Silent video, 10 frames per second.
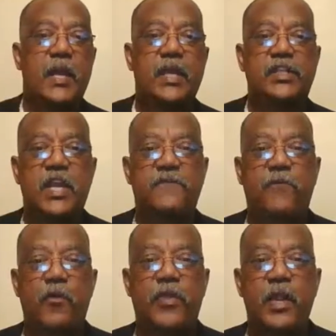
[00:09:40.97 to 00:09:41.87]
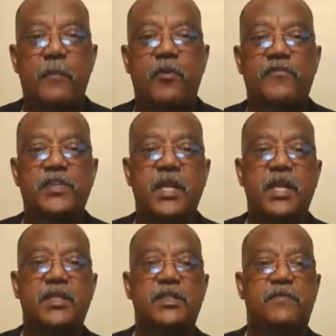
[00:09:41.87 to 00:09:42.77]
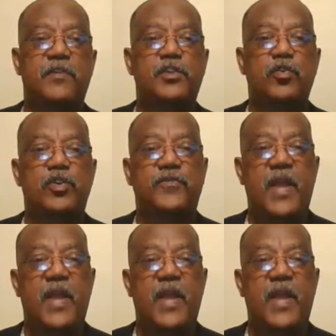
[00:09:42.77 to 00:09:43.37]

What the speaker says: He set forth a number of tenets of the Jewish